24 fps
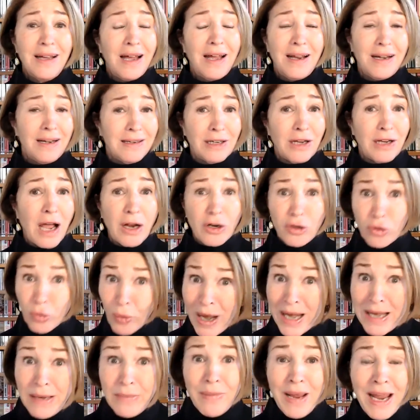a
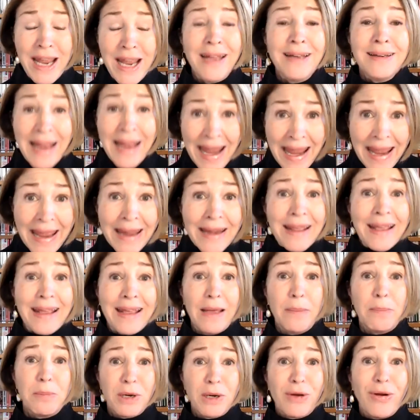great man and a
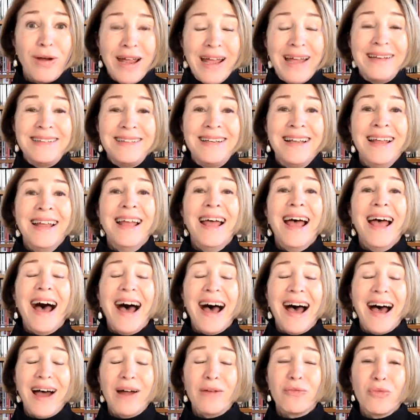hypocrite,
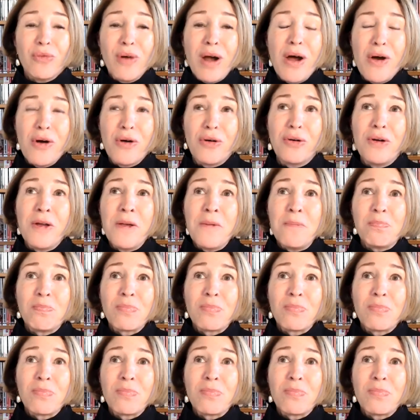wrote.